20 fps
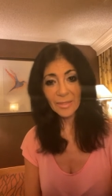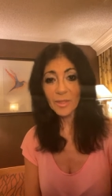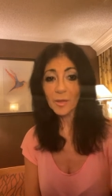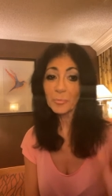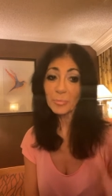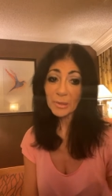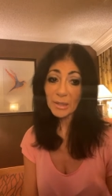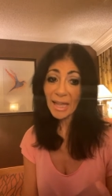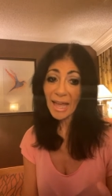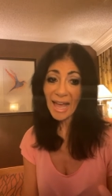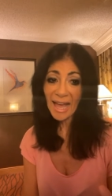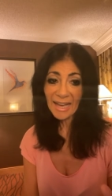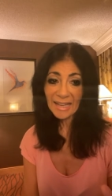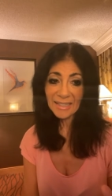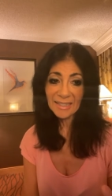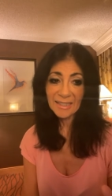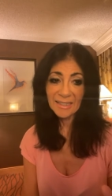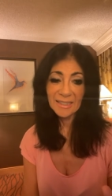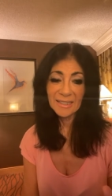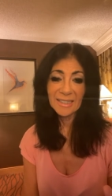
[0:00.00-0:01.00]
the
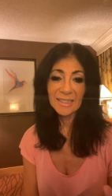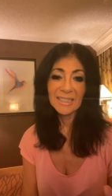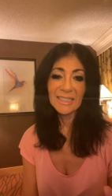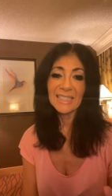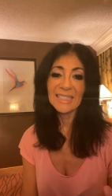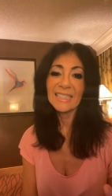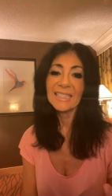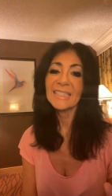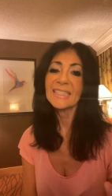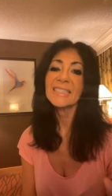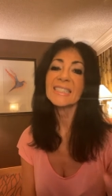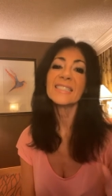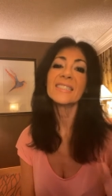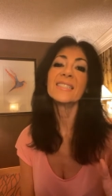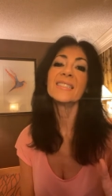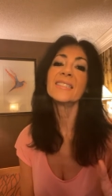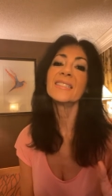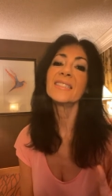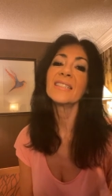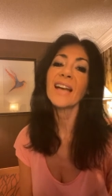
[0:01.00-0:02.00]
black. It is
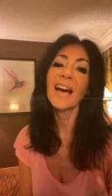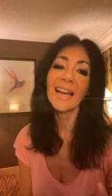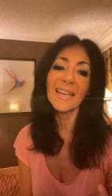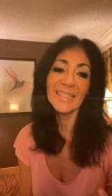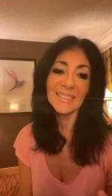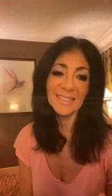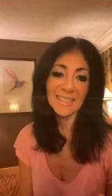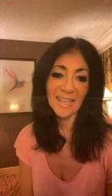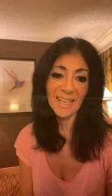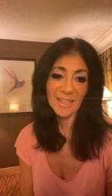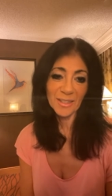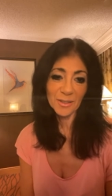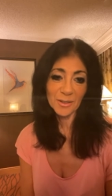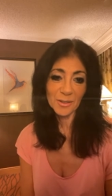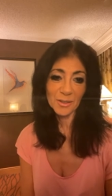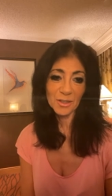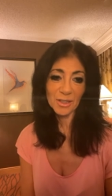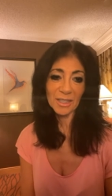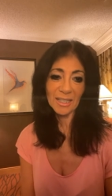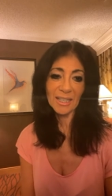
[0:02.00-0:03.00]
night
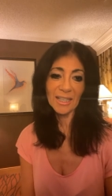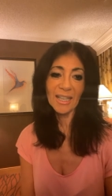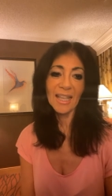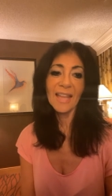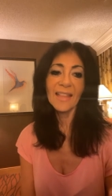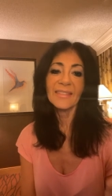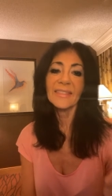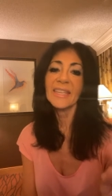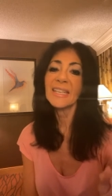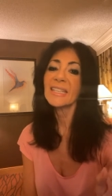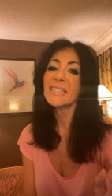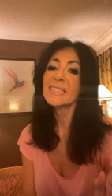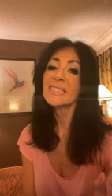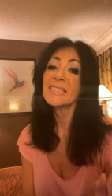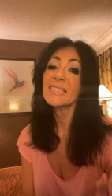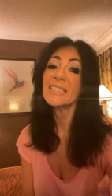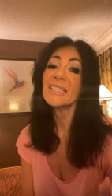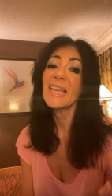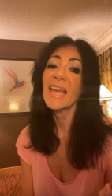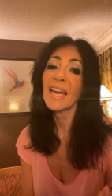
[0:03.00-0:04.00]
energy that
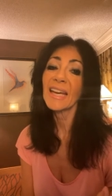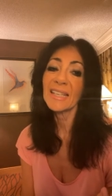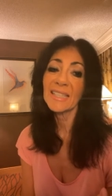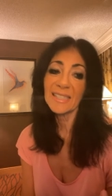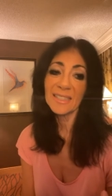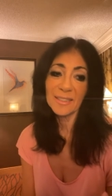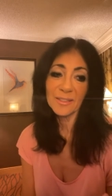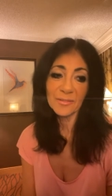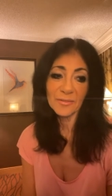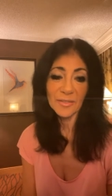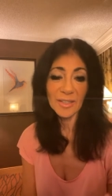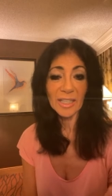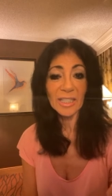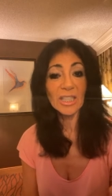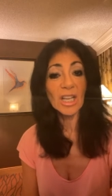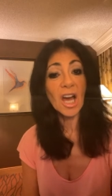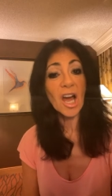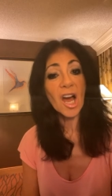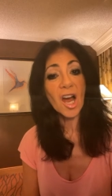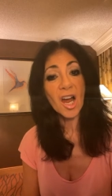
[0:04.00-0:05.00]
is negative and
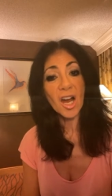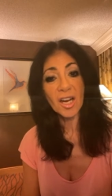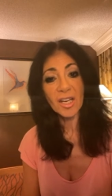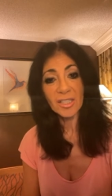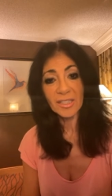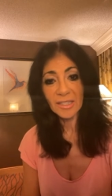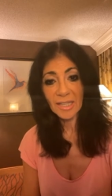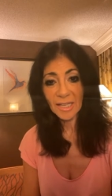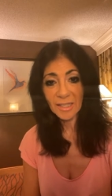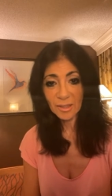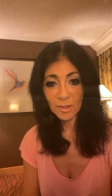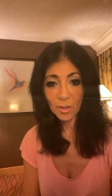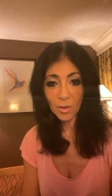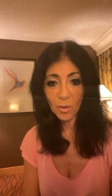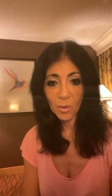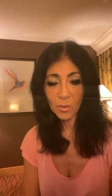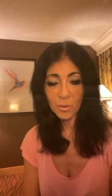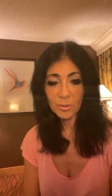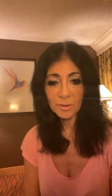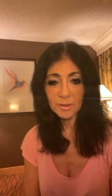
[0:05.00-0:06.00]
hard and
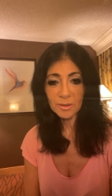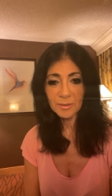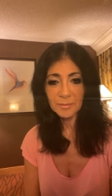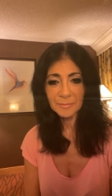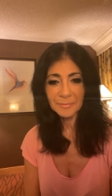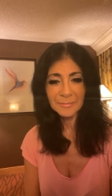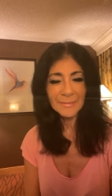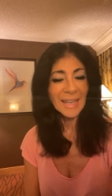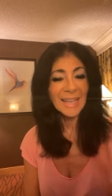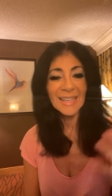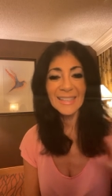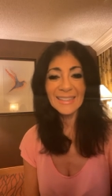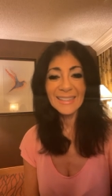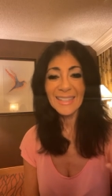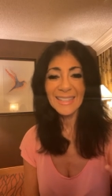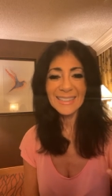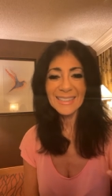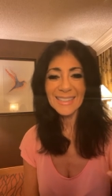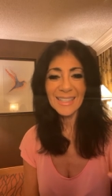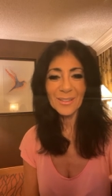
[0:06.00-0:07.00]
cold.
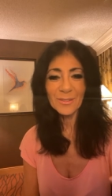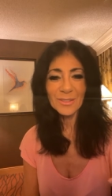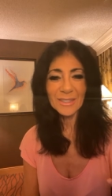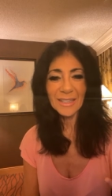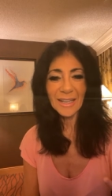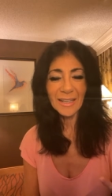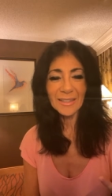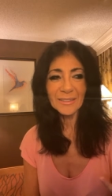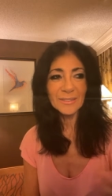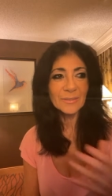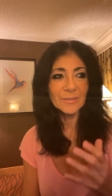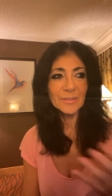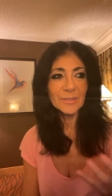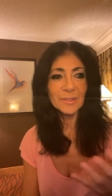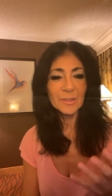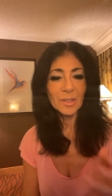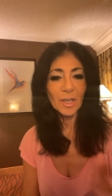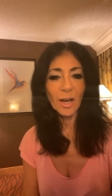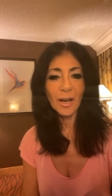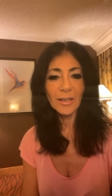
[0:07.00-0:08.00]
That sounds kind of
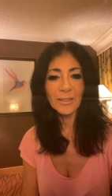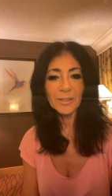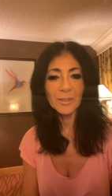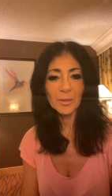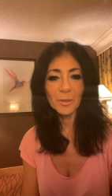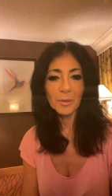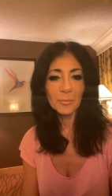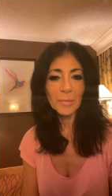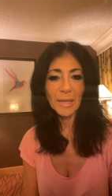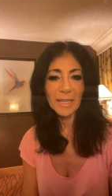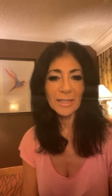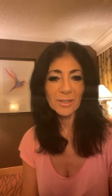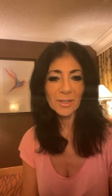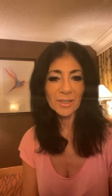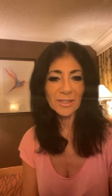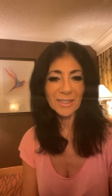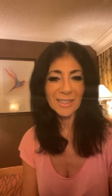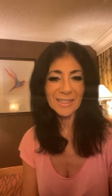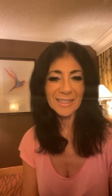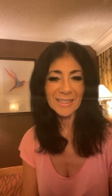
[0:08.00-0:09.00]
hard to
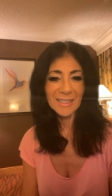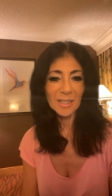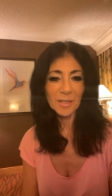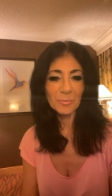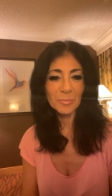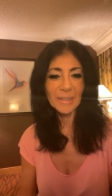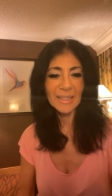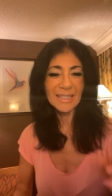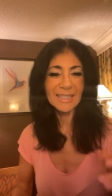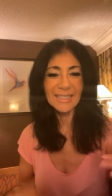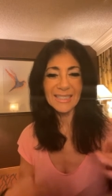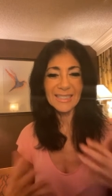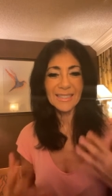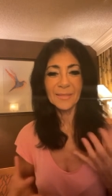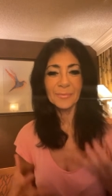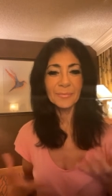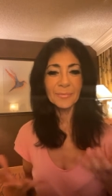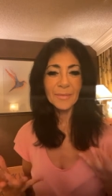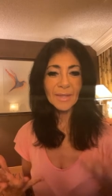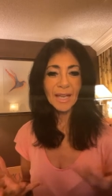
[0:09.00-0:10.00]
imagine, doesn't it? Because
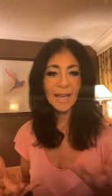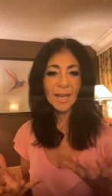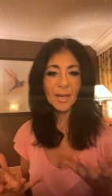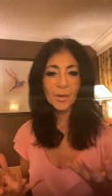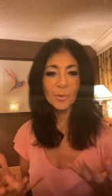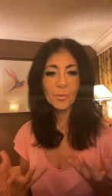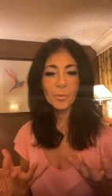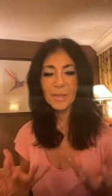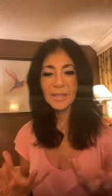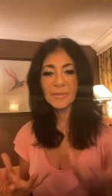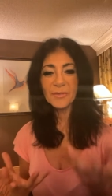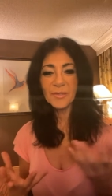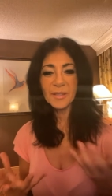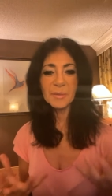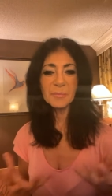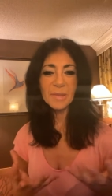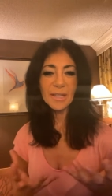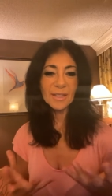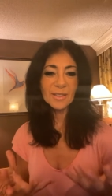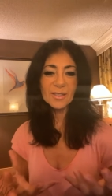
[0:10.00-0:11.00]
we
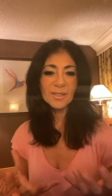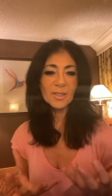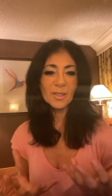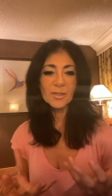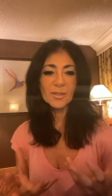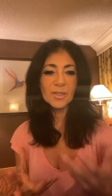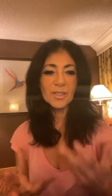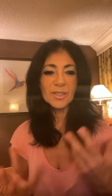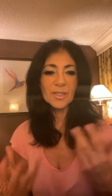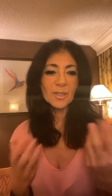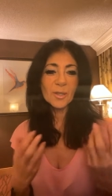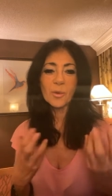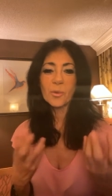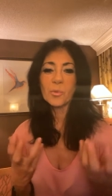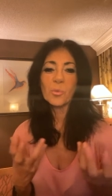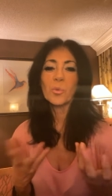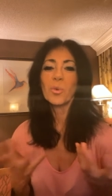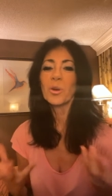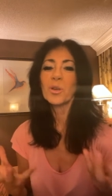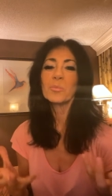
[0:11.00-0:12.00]
females are just so
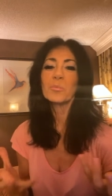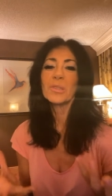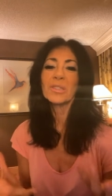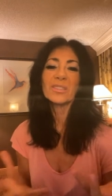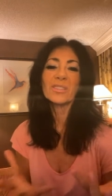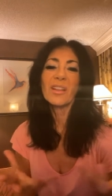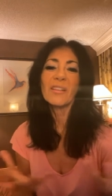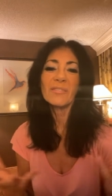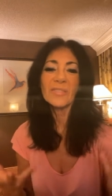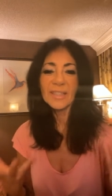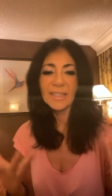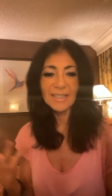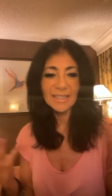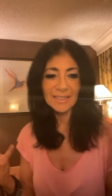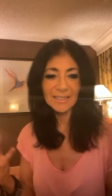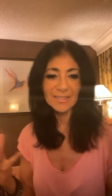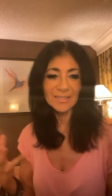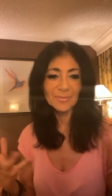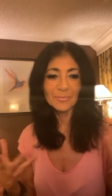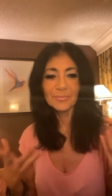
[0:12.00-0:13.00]
warm and loving
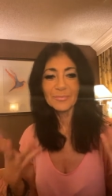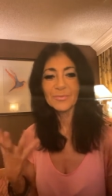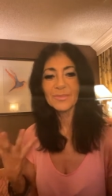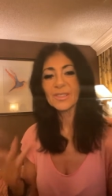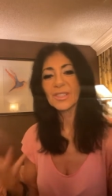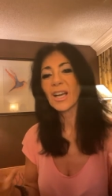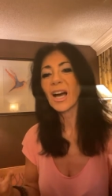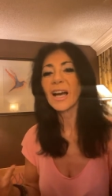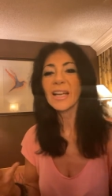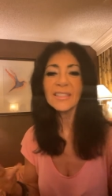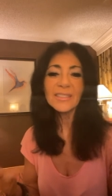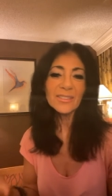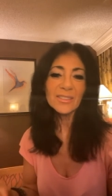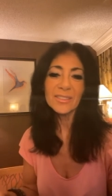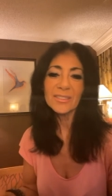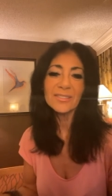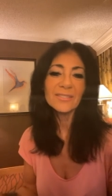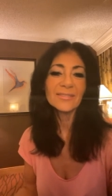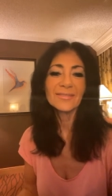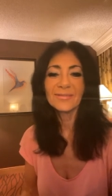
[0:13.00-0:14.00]
and kind
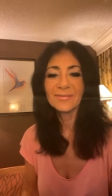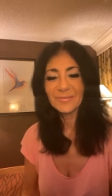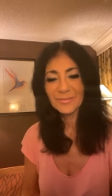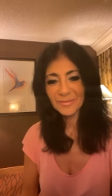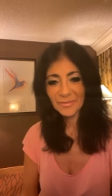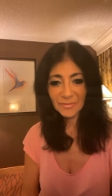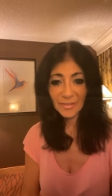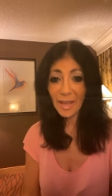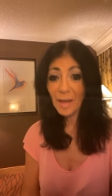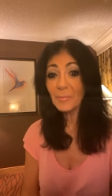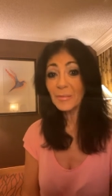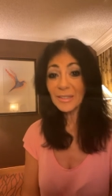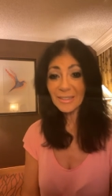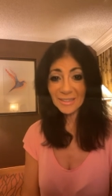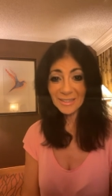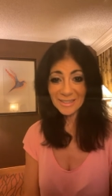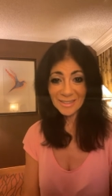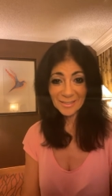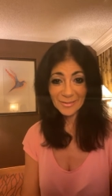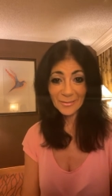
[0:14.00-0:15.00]
and
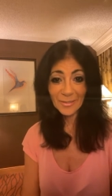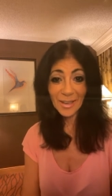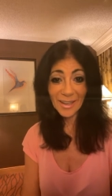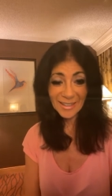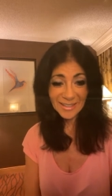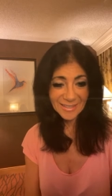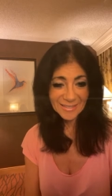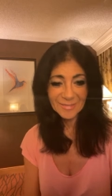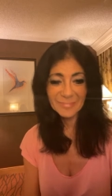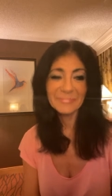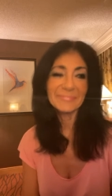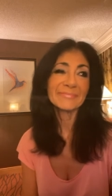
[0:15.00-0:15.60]
fabulous, right?